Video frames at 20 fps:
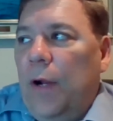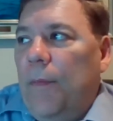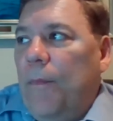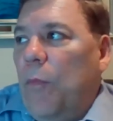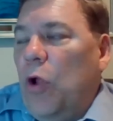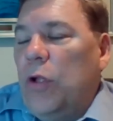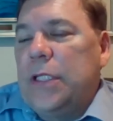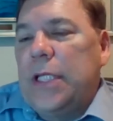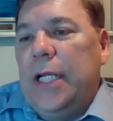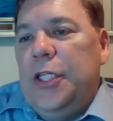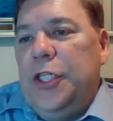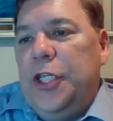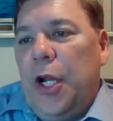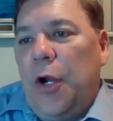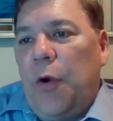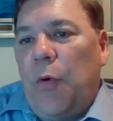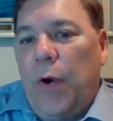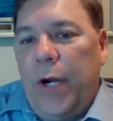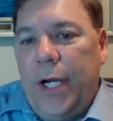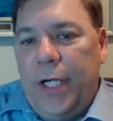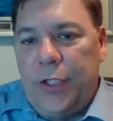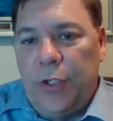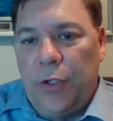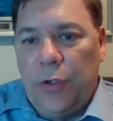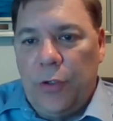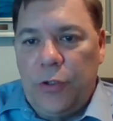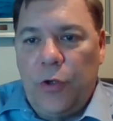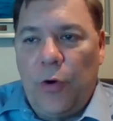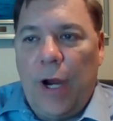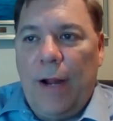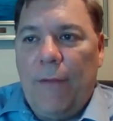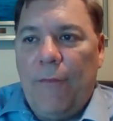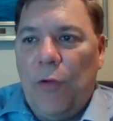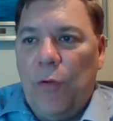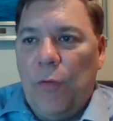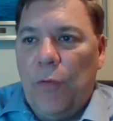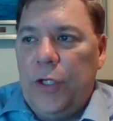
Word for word: a multi generational travel.